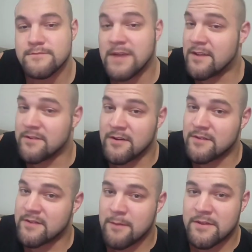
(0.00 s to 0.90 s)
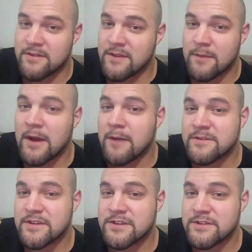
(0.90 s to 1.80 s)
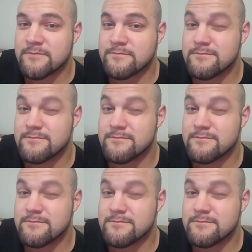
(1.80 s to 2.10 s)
Not as long as I'm in the same competition.